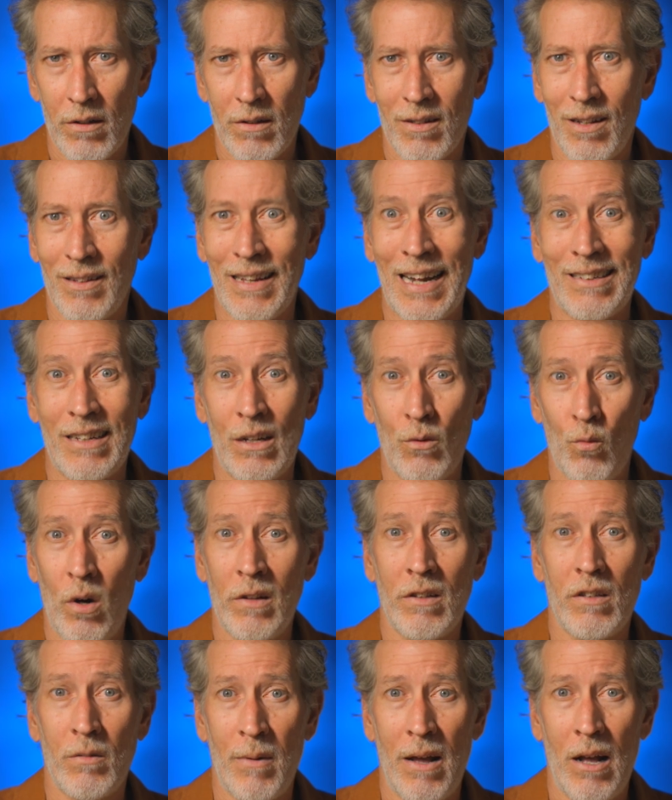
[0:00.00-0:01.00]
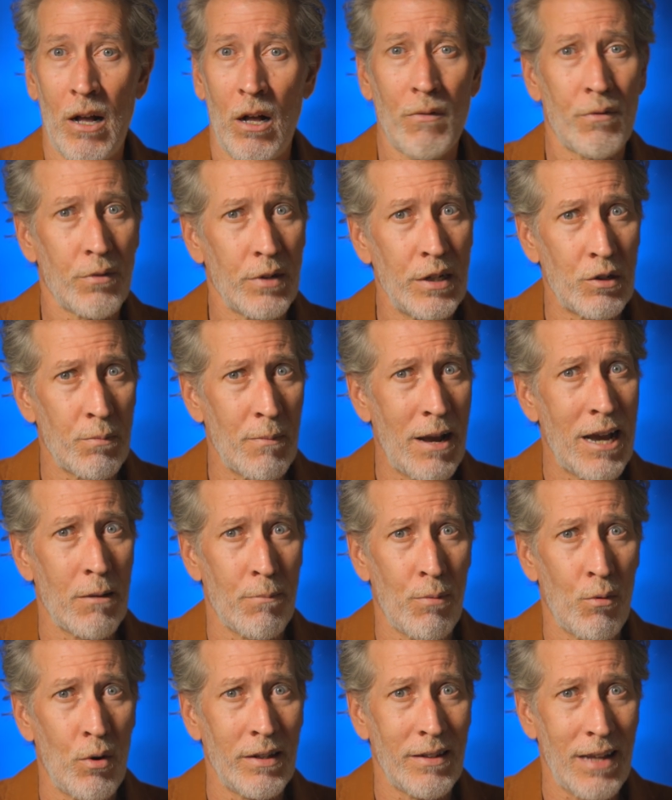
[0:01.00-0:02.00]
selecting 1 spell for each
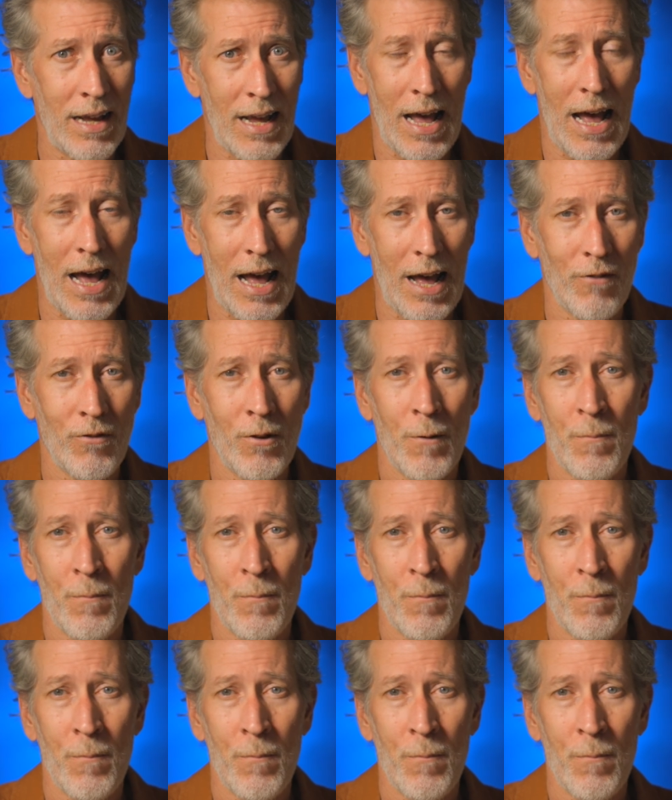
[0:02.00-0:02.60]
mana point they have.